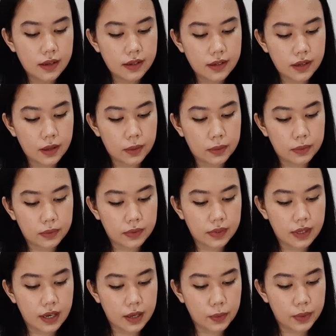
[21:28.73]
So
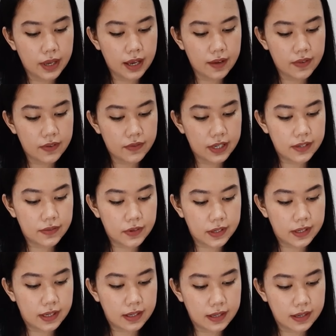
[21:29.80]
can we have advice for
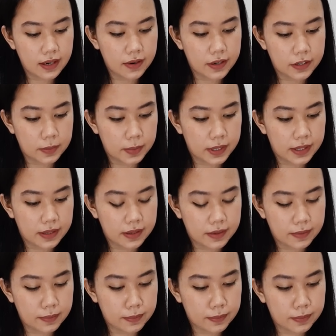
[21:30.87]
Sagittarius,
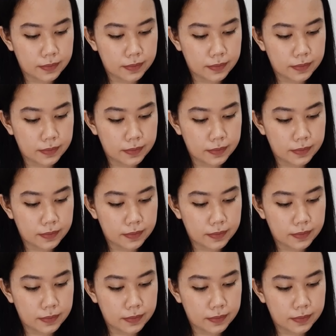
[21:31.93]
please?